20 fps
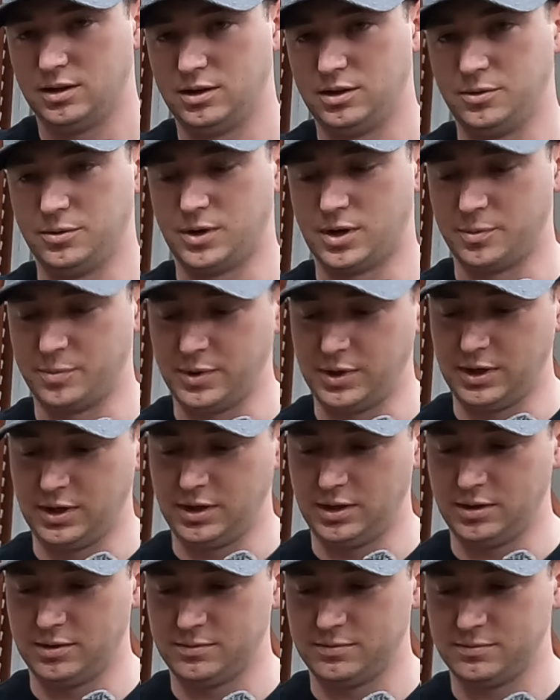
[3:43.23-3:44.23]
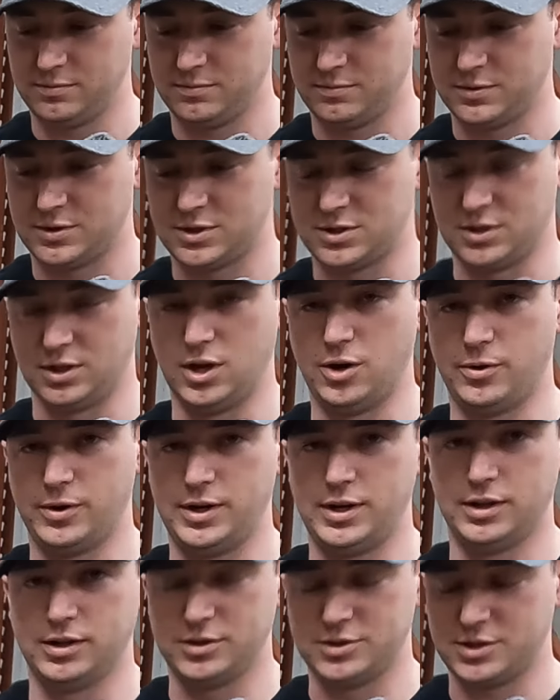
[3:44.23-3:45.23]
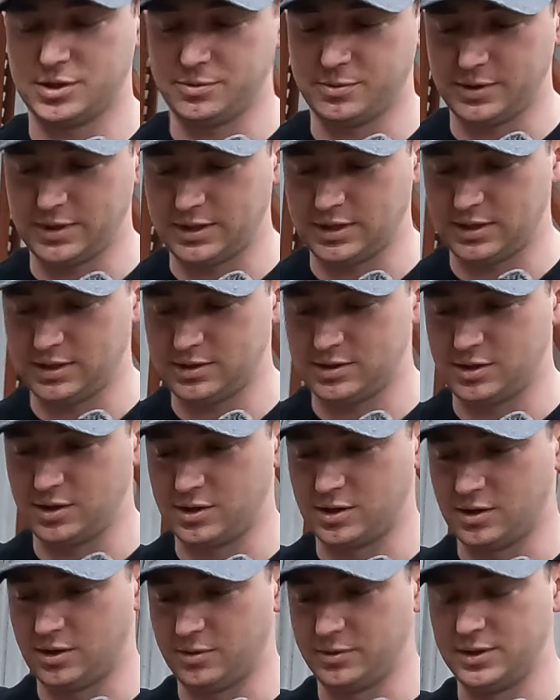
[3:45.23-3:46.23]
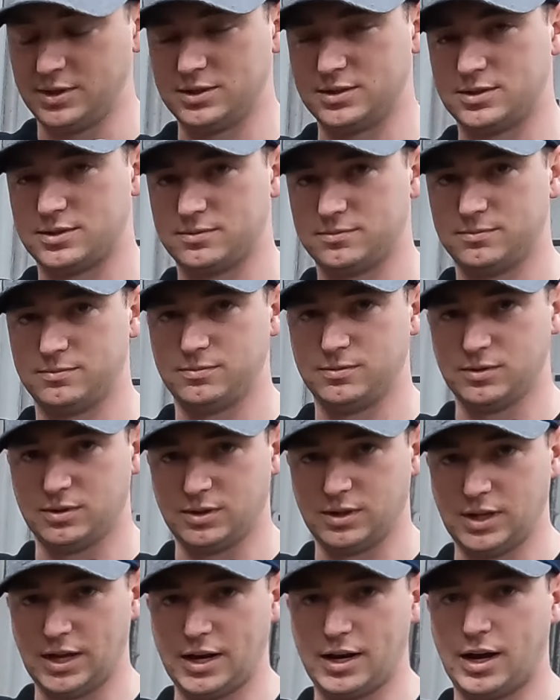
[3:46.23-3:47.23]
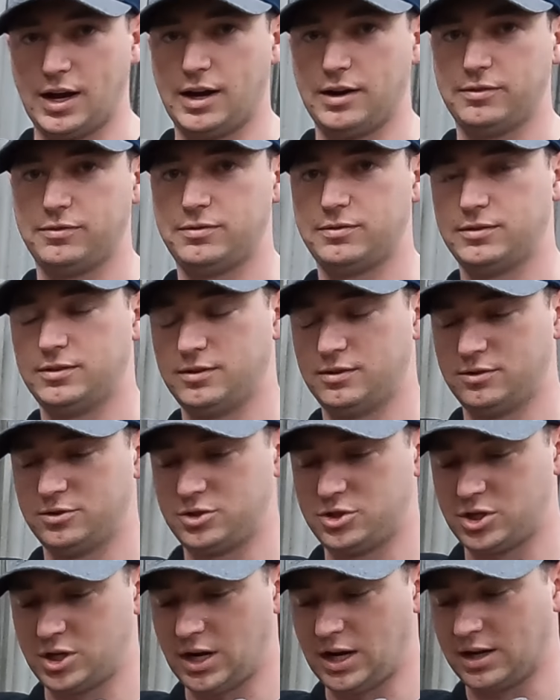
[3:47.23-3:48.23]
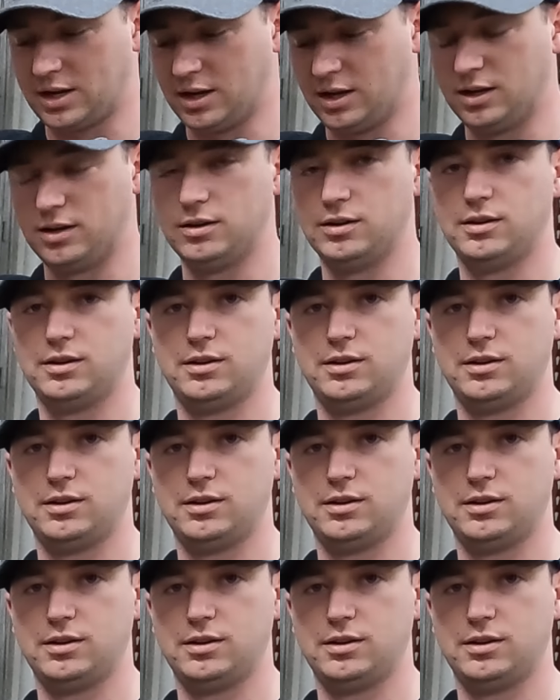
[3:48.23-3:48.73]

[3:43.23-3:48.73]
You want to be slow and diligent with this. You can always let off, check it,